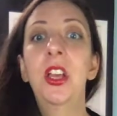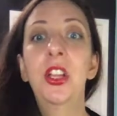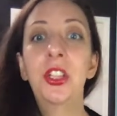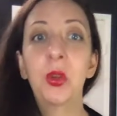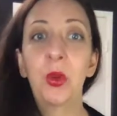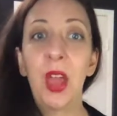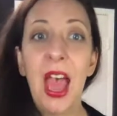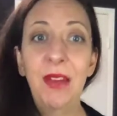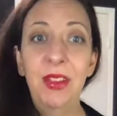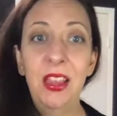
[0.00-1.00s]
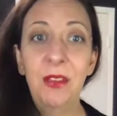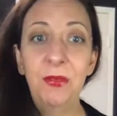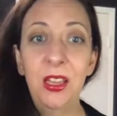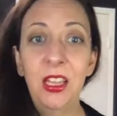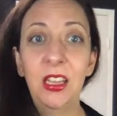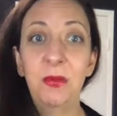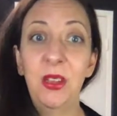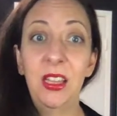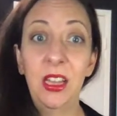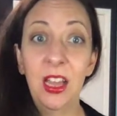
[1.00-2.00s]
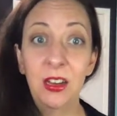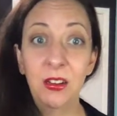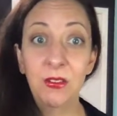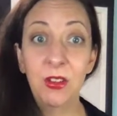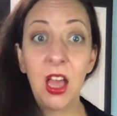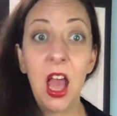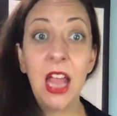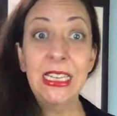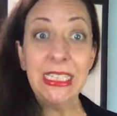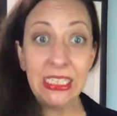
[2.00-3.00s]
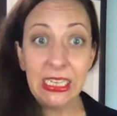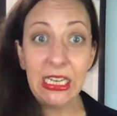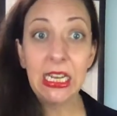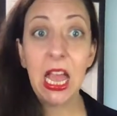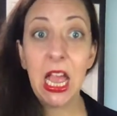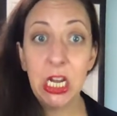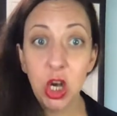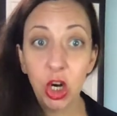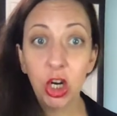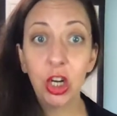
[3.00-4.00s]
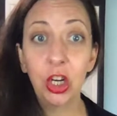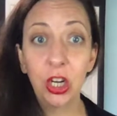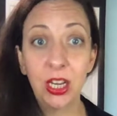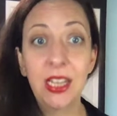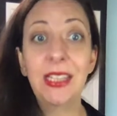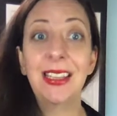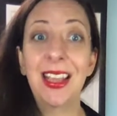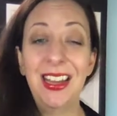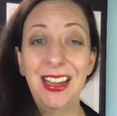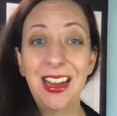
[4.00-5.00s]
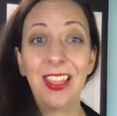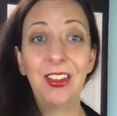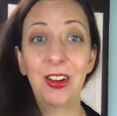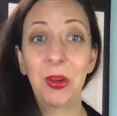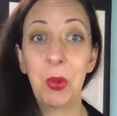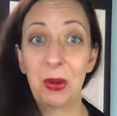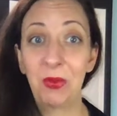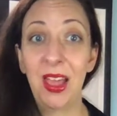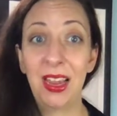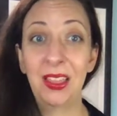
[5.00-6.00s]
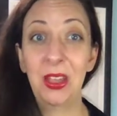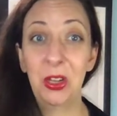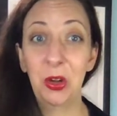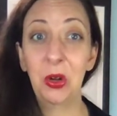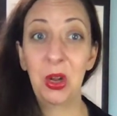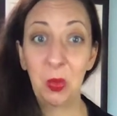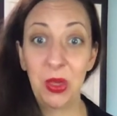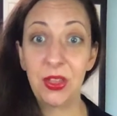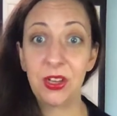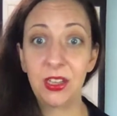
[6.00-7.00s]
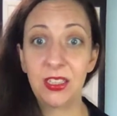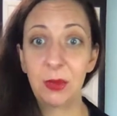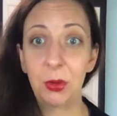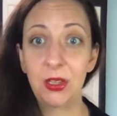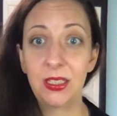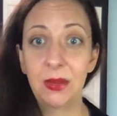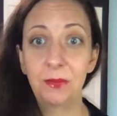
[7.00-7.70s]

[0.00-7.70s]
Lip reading: So having that feeling of feeling unseen, unheard is another red flag that you're with a toxic person.